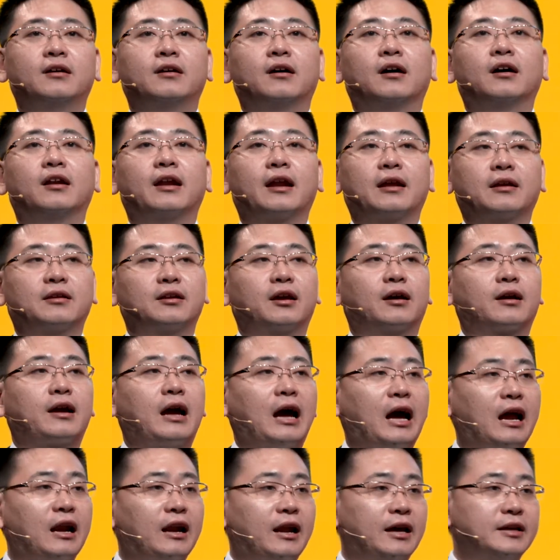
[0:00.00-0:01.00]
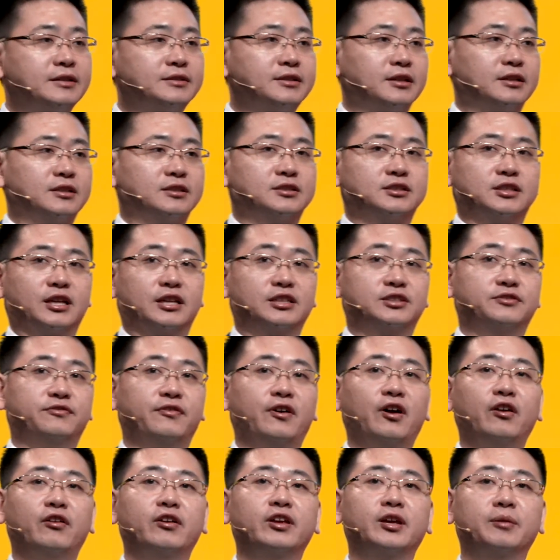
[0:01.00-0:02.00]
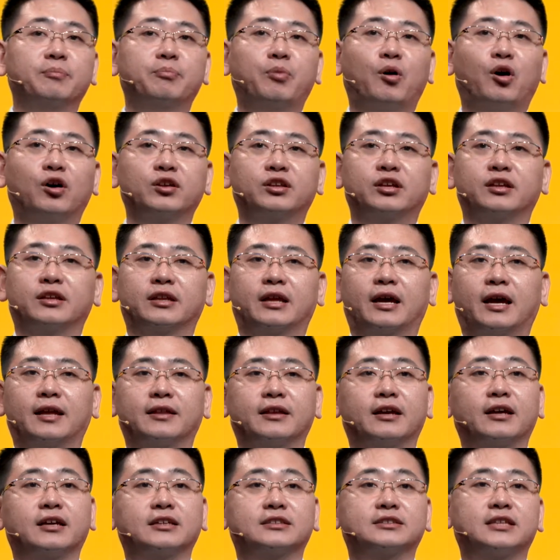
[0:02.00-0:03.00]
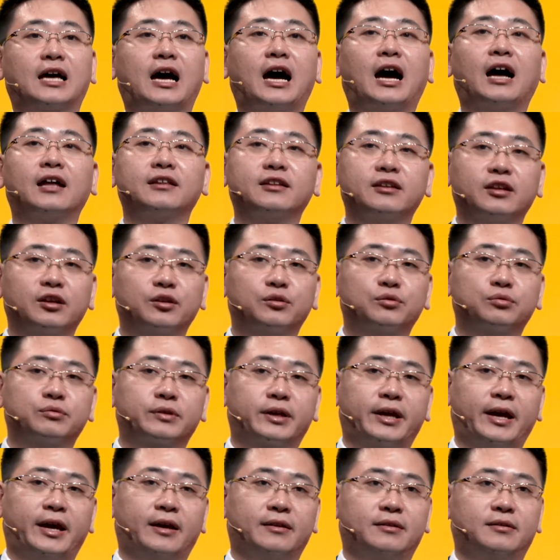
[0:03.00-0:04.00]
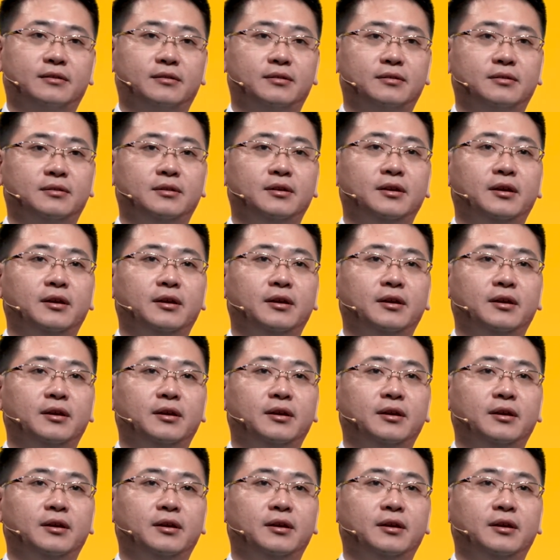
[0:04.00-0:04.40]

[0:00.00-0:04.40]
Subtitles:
a car license is very important and it's hardly to get.